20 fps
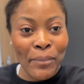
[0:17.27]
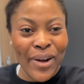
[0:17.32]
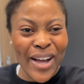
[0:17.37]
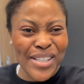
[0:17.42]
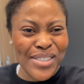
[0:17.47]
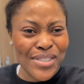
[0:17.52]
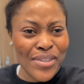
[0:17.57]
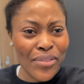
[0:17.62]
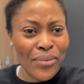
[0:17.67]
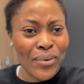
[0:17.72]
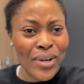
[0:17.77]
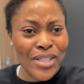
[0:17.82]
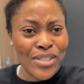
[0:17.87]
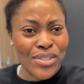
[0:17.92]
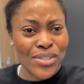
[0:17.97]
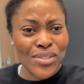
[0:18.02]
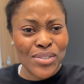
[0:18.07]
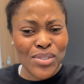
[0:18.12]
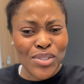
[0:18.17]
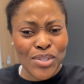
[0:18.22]
but i just thought i'd
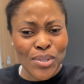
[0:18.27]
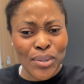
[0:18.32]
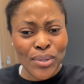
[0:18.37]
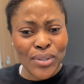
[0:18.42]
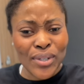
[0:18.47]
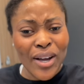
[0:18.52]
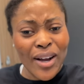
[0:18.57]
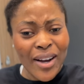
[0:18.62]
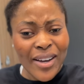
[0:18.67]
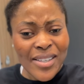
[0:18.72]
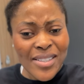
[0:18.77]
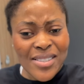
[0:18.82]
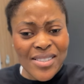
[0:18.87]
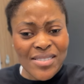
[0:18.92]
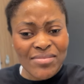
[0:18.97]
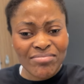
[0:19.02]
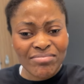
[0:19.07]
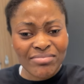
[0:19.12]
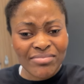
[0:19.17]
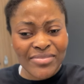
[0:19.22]
just show you
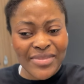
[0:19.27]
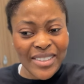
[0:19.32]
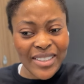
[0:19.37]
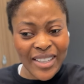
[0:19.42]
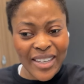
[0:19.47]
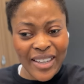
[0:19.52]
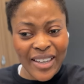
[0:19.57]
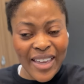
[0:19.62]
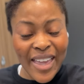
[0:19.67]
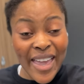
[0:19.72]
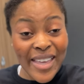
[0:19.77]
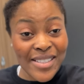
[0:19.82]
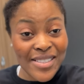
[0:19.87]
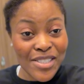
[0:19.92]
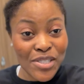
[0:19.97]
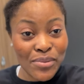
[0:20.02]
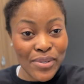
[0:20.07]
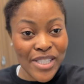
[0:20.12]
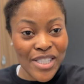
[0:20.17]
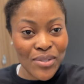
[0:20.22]
guys yeah and
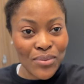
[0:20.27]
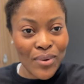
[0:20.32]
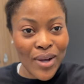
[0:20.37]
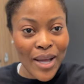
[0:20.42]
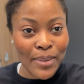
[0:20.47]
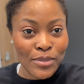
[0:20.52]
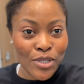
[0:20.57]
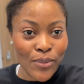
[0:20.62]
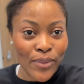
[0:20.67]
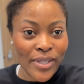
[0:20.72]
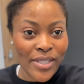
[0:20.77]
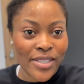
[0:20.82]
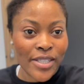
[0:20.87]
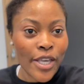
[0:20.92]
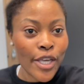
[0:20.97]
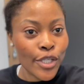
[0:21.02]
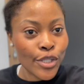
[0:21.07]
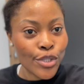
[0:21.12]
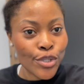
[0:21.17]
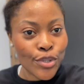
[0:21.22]
it's the reason why i'm doing this
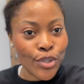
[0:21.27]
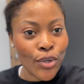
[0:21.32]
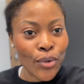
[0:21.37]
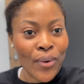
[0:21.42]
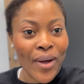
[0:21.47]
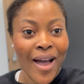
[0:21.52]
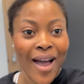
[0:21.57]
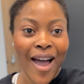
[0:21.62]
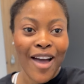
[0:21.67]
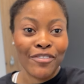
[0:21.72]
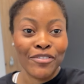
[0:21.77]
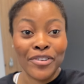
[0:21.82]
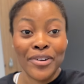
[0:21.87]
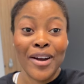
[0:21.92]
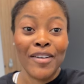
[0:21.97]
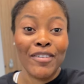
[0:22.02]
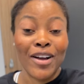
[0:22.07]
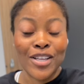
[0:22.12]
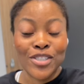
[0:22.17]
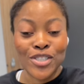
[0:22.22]
intro after
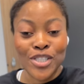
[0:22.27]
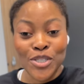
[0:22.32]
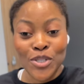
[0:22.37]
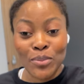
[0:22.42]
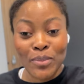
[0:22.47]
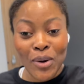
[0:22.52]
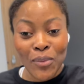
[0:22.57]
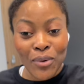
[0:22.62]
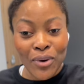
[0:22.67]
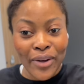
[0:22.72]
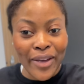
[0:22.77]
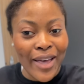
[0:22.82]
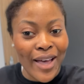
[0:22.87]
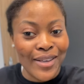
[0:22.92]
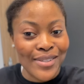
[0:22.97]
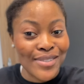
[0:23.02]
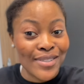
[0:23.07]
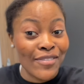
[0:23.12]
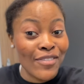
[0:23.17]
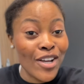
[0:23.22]
i've actually done my
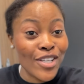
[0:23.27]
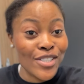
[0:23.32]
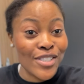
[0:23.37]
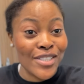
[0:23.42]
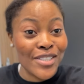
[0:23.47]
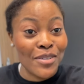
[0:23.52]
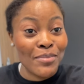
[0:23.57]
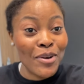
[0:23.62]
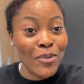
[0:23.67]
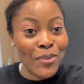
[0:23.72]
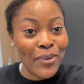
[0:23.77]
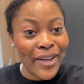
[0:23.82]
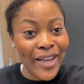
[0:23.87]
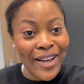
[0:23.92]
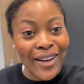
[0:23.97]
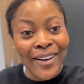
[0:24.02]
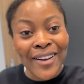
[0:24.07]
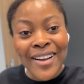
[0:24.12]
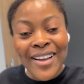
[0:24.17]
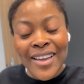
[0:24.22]
workout so i've actually done my
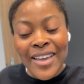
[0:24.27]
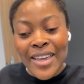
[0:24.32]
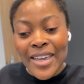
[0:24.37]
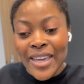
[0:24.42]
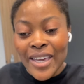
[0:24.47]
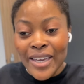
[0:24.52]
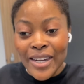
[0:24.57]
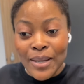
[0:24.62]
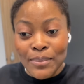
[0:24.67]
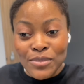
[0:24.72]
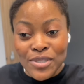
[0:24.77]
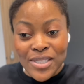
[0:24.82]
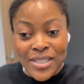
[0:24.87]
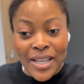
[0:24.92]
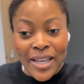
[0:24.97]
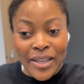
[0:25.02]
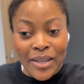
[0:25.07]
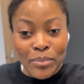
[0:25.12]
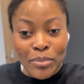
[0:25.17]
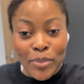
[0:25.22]
workout and i'm just
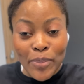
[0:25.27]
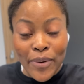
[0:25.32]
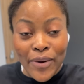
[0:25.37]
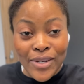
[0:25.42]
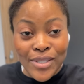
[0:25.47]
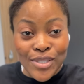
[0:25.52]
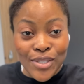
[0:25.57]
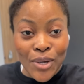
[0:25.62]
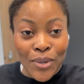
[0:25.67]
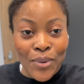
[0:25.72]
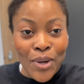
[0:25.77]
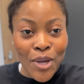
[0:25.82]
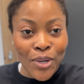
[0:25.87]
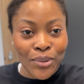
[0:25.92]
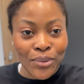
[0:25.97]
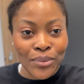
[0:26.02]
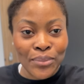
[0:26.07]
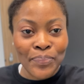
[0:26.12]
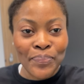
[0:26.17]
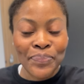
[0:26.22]
like preparing to go
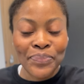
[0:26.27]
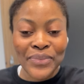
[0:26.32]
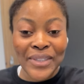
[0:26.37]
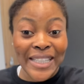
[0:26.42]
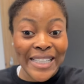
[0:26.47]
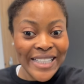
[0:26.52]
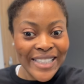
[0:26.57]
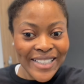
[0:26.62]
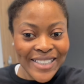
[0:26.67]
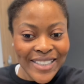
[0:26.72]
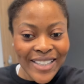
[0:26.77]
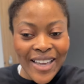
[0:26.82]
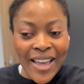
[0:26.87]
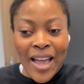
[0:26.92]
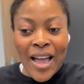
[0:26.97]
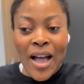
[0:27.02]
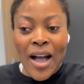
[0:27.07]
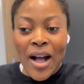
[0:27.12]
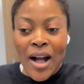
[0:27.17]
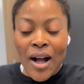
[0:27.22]
home and eat
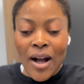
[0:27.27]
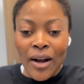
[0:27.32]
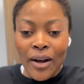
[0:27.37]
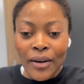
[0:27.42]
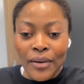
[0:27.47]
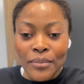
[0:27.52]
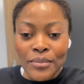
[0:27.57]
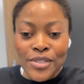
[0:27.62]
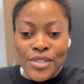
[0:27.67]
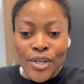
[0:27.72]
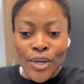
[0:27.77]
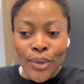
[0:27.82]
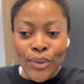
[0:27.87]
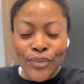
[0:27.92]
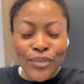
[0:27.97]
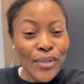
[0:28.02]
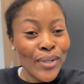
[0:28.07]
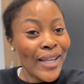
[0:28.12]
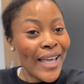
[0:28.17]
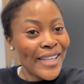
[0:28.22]
um so
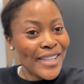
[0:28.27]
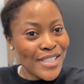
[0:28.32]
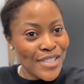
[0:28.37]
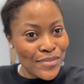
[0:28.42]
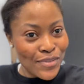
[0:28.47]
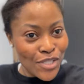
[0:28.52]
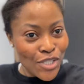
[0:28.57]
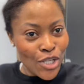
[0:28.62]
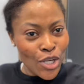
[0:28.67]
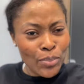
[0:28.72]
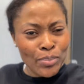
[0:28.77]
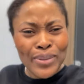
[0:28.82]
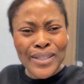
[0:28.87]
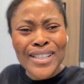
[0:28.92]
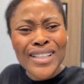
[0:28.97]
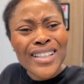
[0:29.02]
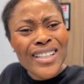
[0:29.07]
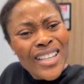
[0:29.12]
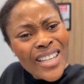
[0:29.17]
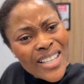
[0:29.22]
if you like this video
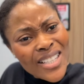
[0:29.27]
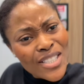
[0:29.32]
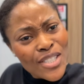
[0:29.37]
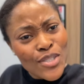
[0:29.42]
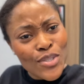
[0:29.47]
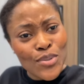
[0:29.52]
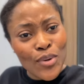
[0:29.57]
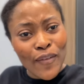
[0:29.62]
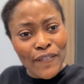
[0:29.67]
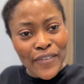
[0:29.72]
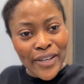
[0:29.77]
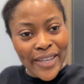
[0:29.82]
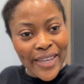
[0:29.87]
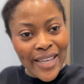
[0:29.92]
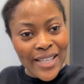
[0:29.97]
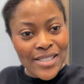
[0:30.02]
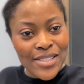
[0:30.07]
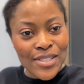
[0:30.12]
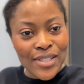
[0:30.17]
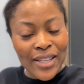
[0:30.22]
please do not
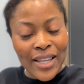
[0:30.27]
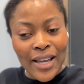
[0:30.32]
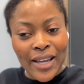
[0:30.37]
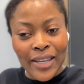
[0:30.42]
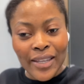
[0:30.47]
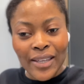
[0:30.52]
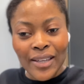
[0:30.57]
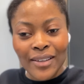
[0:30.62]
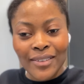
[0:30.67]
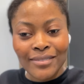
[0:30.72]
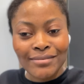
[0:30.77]
forget to like